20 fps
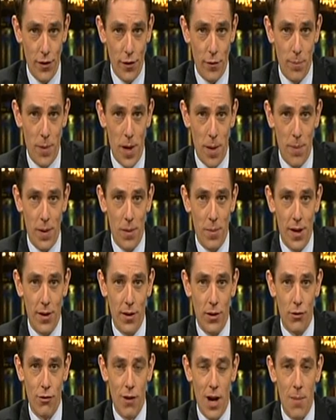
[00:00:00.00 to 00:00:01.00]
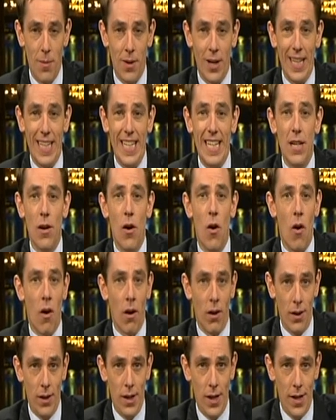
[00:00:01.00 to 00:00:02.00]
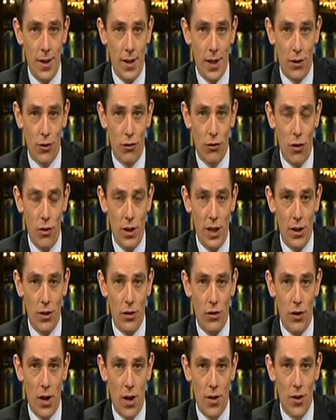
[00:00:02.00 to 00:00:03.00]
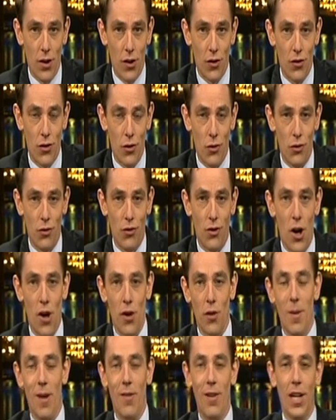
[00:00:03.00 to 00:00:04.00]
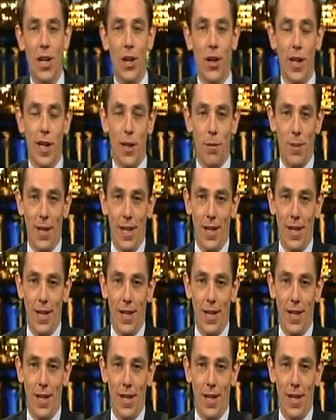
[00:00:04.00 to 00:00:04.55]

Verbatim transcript: Britain's popular medical drama, E R, that truly shot her to stardom. Have a little look at this,